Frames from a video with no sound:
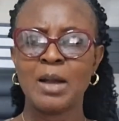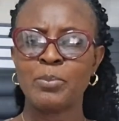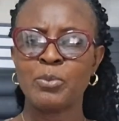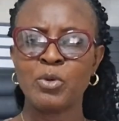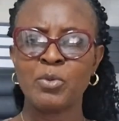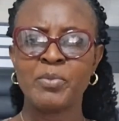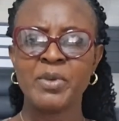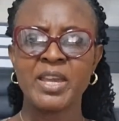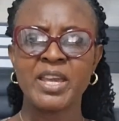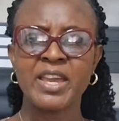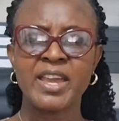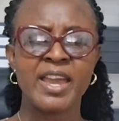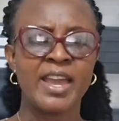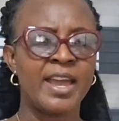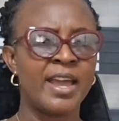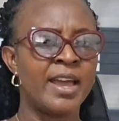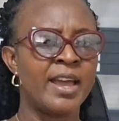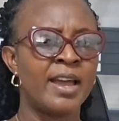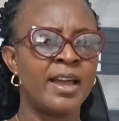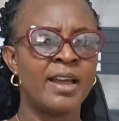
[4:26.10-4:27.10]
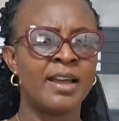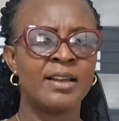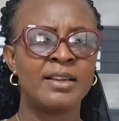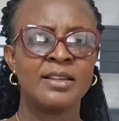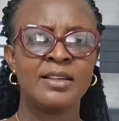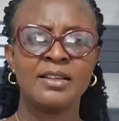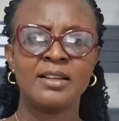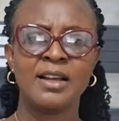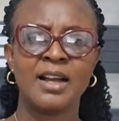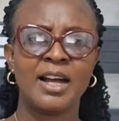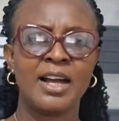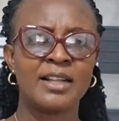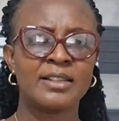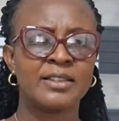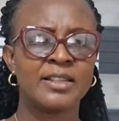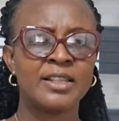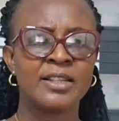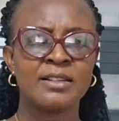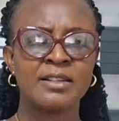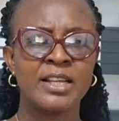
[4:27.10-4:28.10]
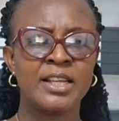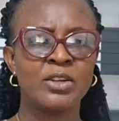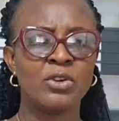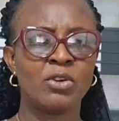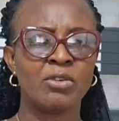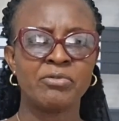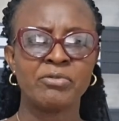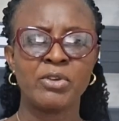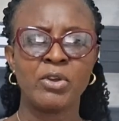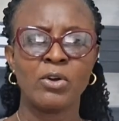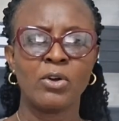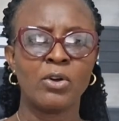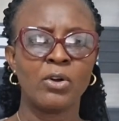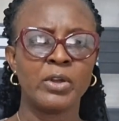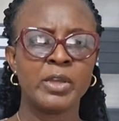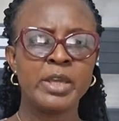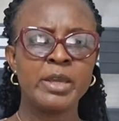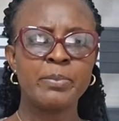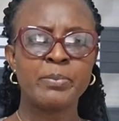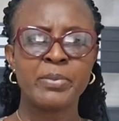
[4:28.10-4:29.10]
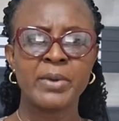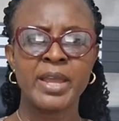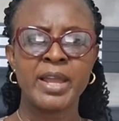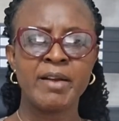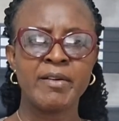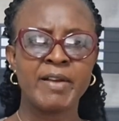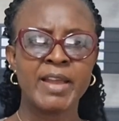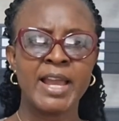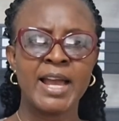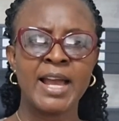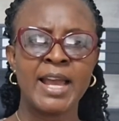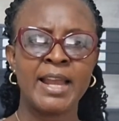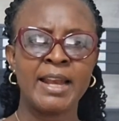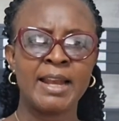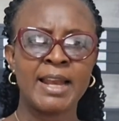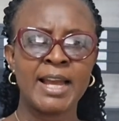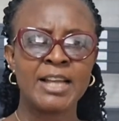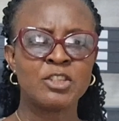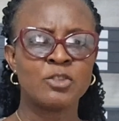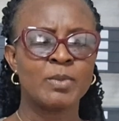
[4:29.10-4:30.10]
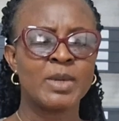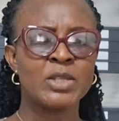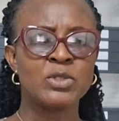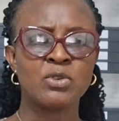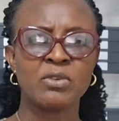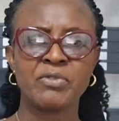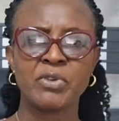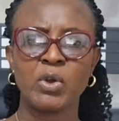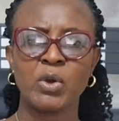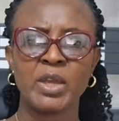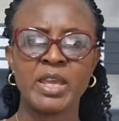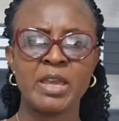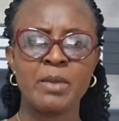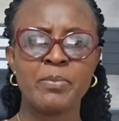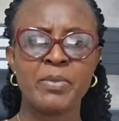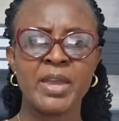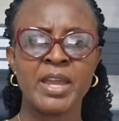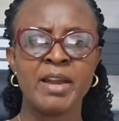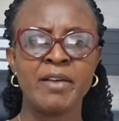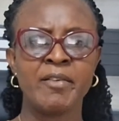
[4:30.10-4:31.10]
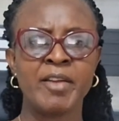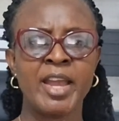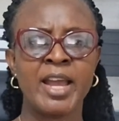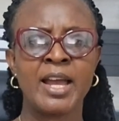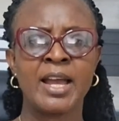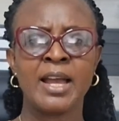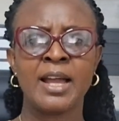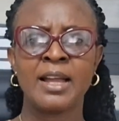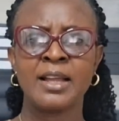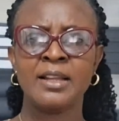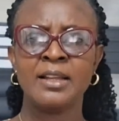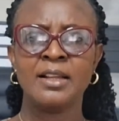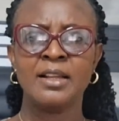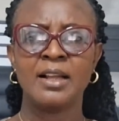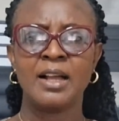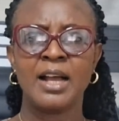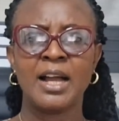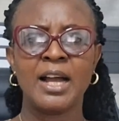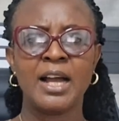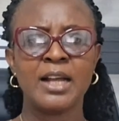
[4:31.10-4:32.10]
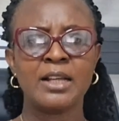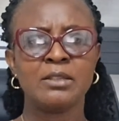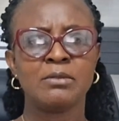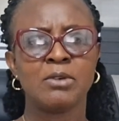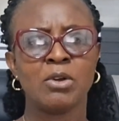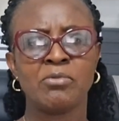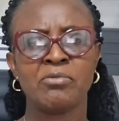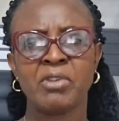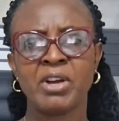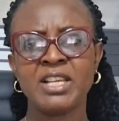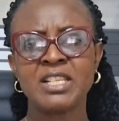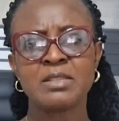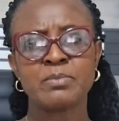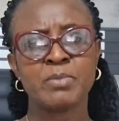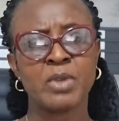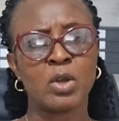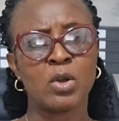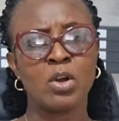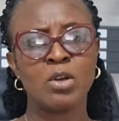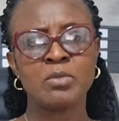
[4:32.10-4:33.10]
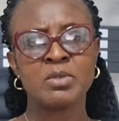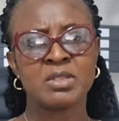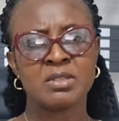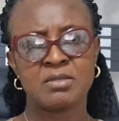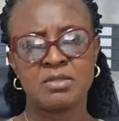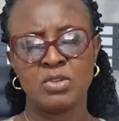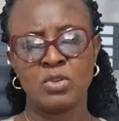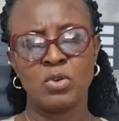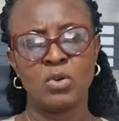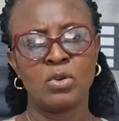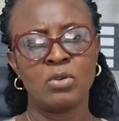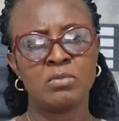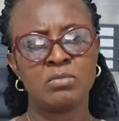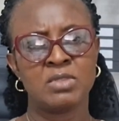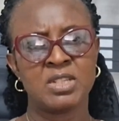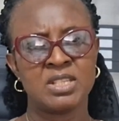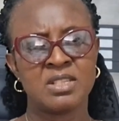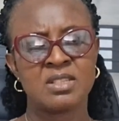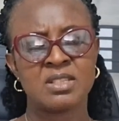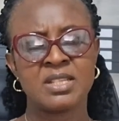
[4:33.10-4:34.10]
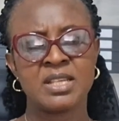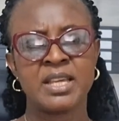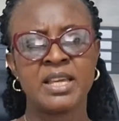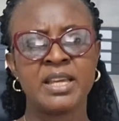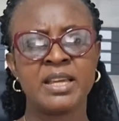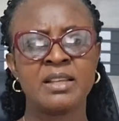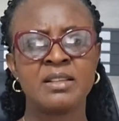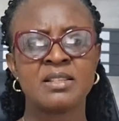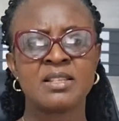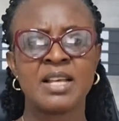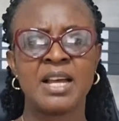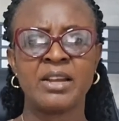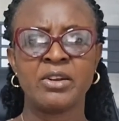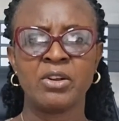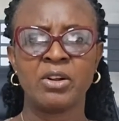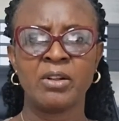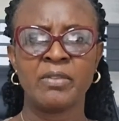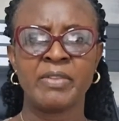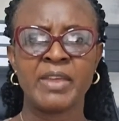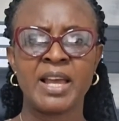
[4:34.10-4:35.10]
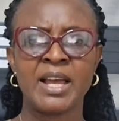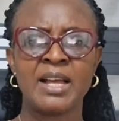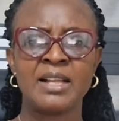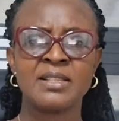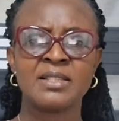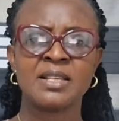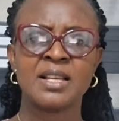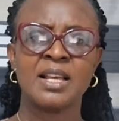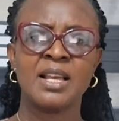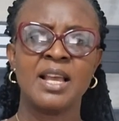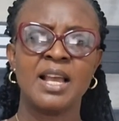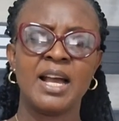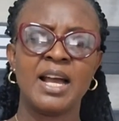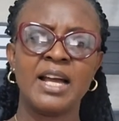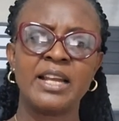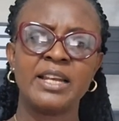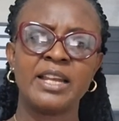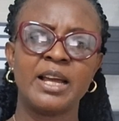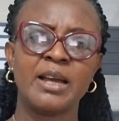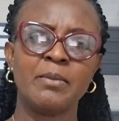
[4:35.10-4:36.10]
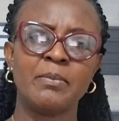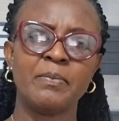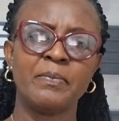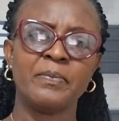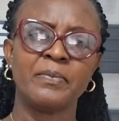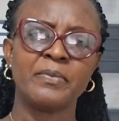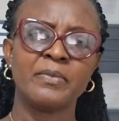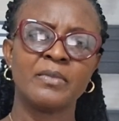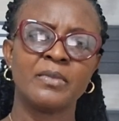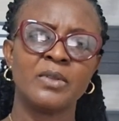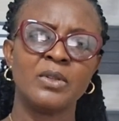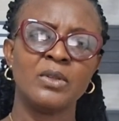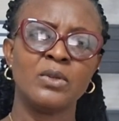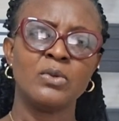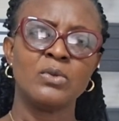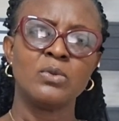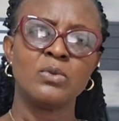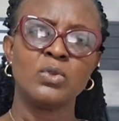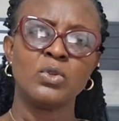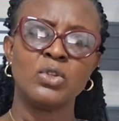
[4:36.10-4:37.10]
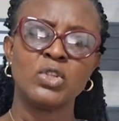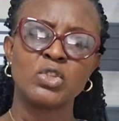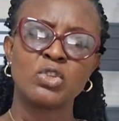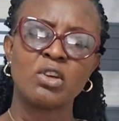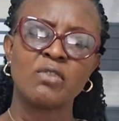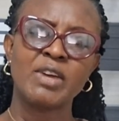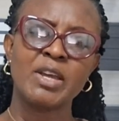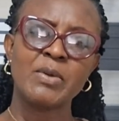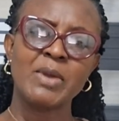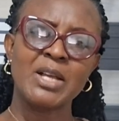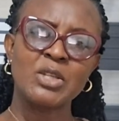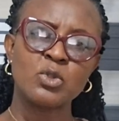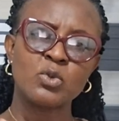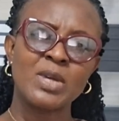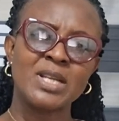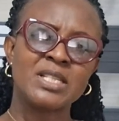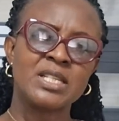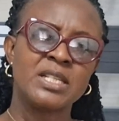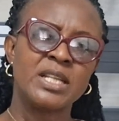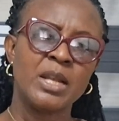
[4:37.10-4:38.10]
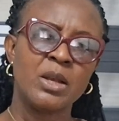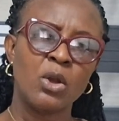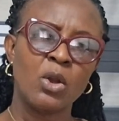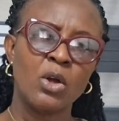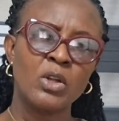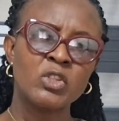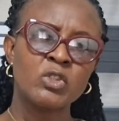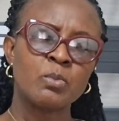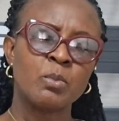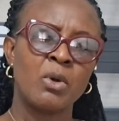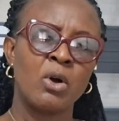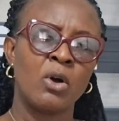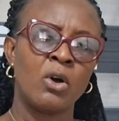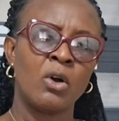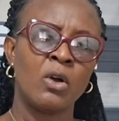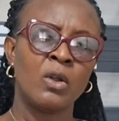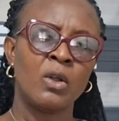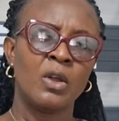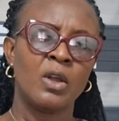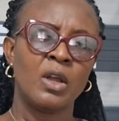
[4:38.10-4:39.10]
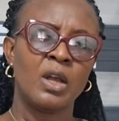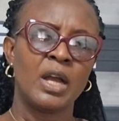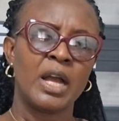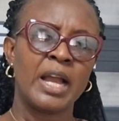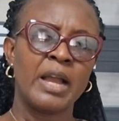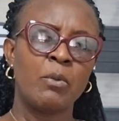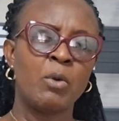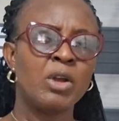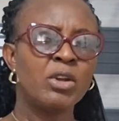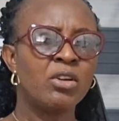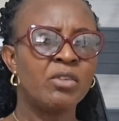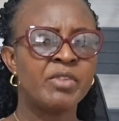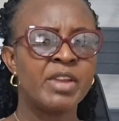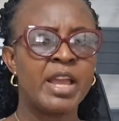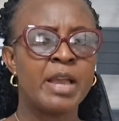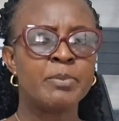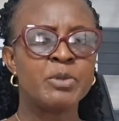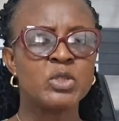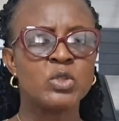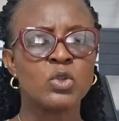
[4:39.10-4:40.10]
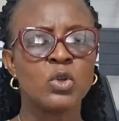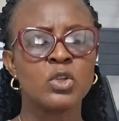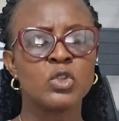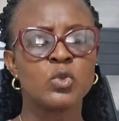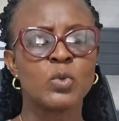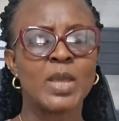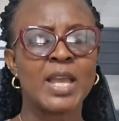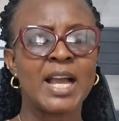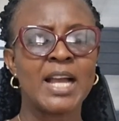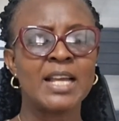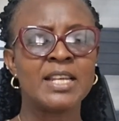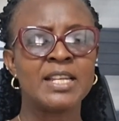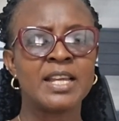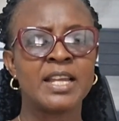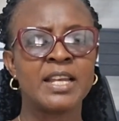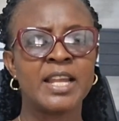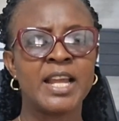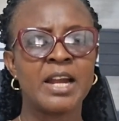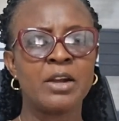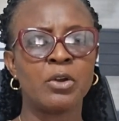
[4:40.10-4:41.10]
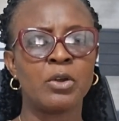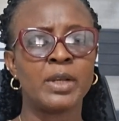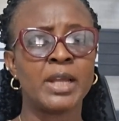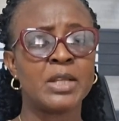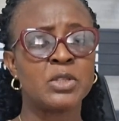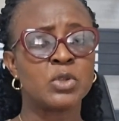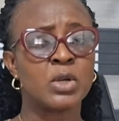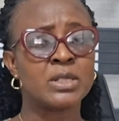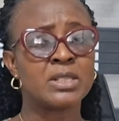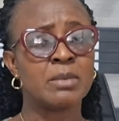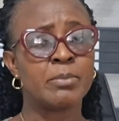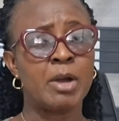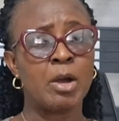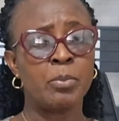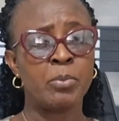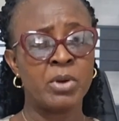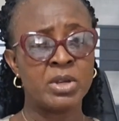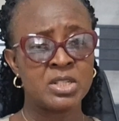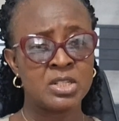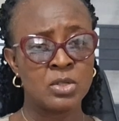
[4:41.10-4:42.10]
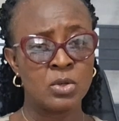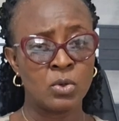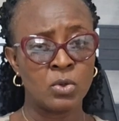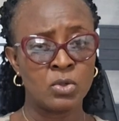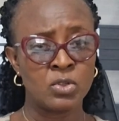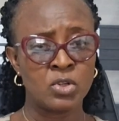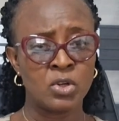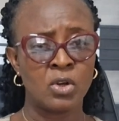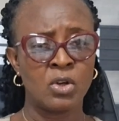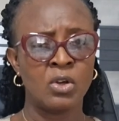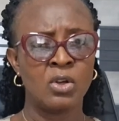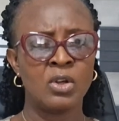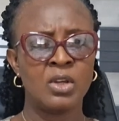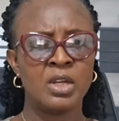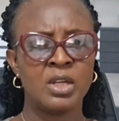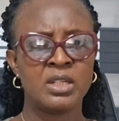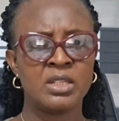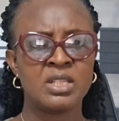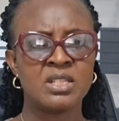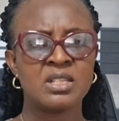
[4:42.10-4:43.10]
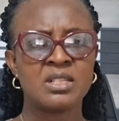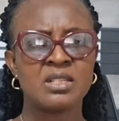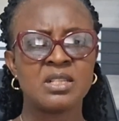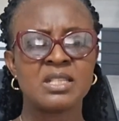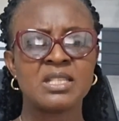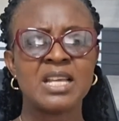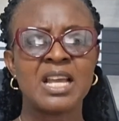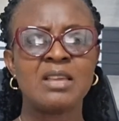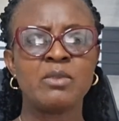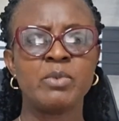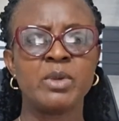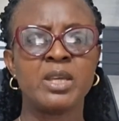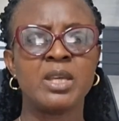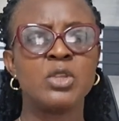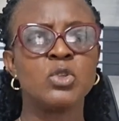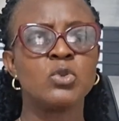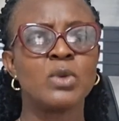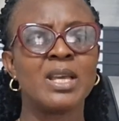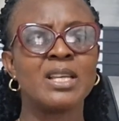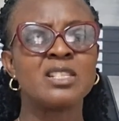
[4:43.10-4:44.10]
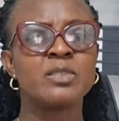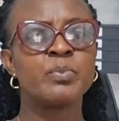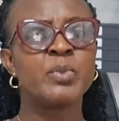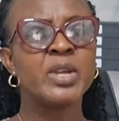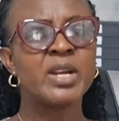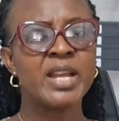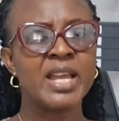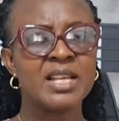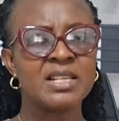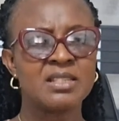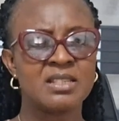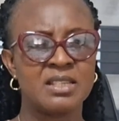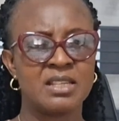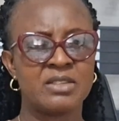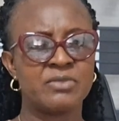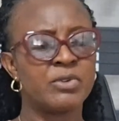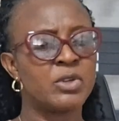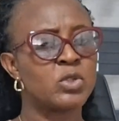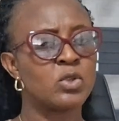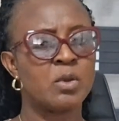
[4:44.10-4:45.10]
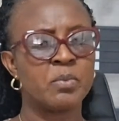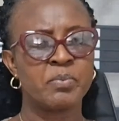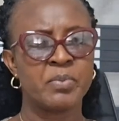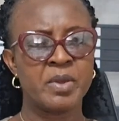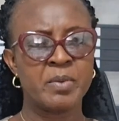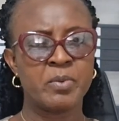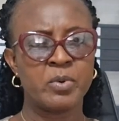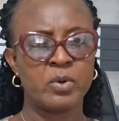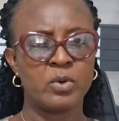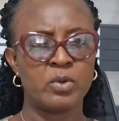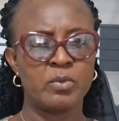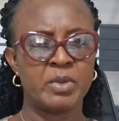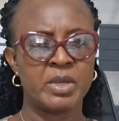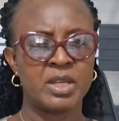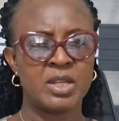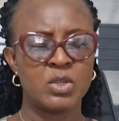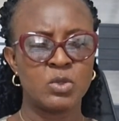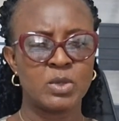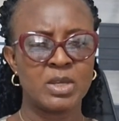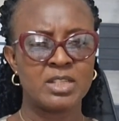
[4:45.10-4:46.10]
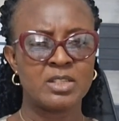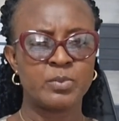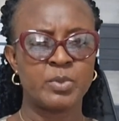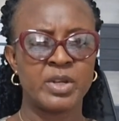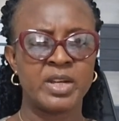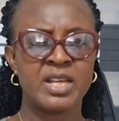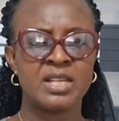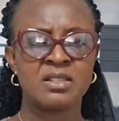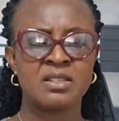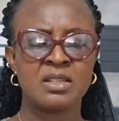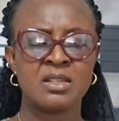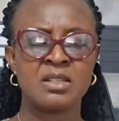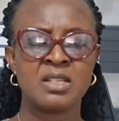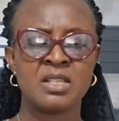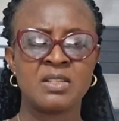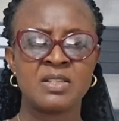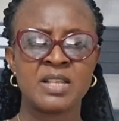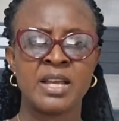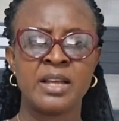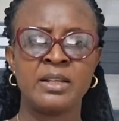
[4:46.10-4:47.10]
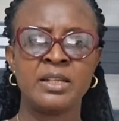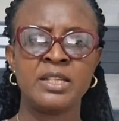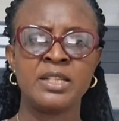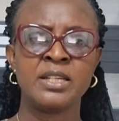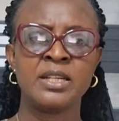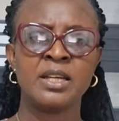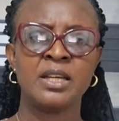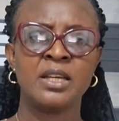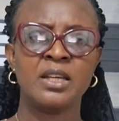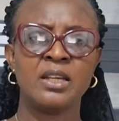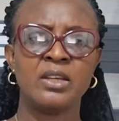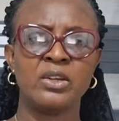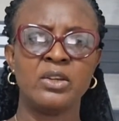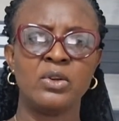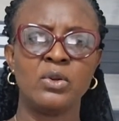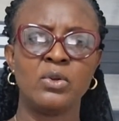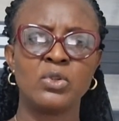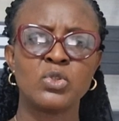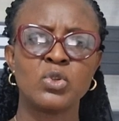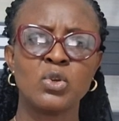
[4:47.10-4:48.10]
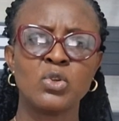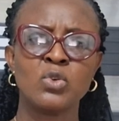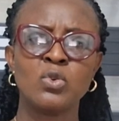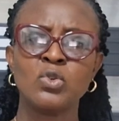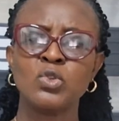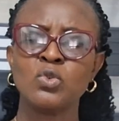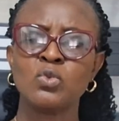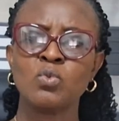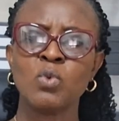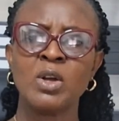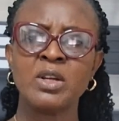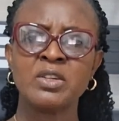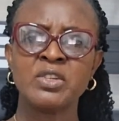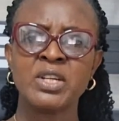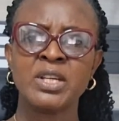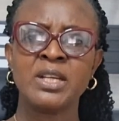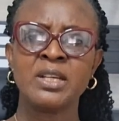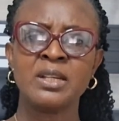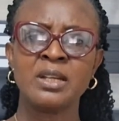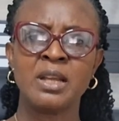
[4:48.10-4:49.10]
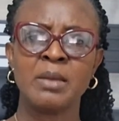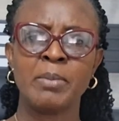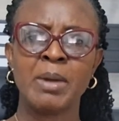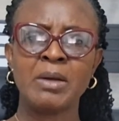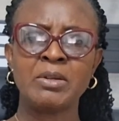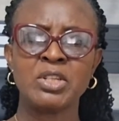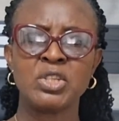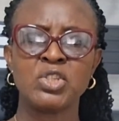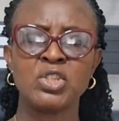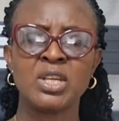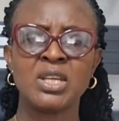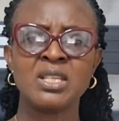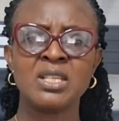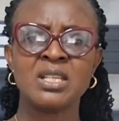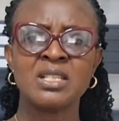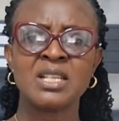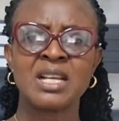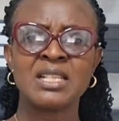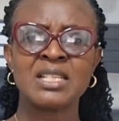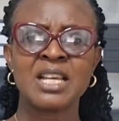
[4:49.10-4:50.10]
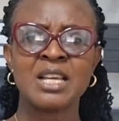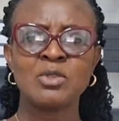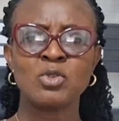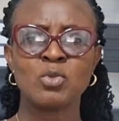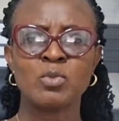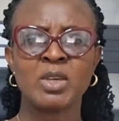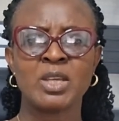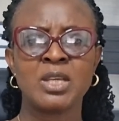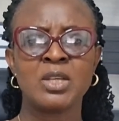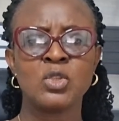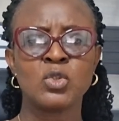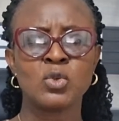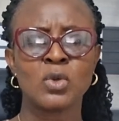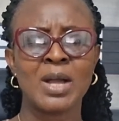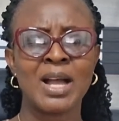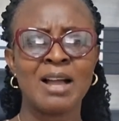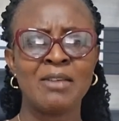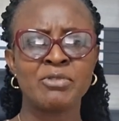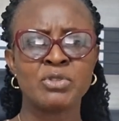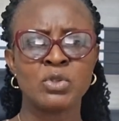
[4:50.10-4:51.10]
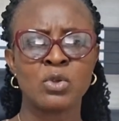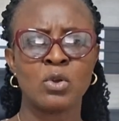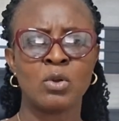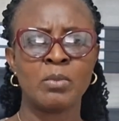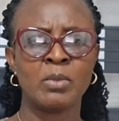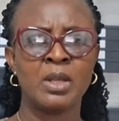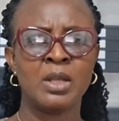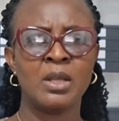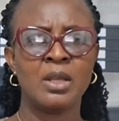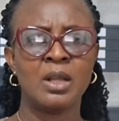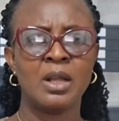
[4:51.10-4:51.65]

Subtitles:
pubic hair, thickening of your hip area, enlargement of your hip area, your voice becomes, distinct and all that. And you discover you are sweating a lot more. In one of the episodes we had earlier on, I talked about body odor. This is the time you begin to experience it. For some people, you begin to experience it this early, so you're wondering about the changes. At times you begin to have some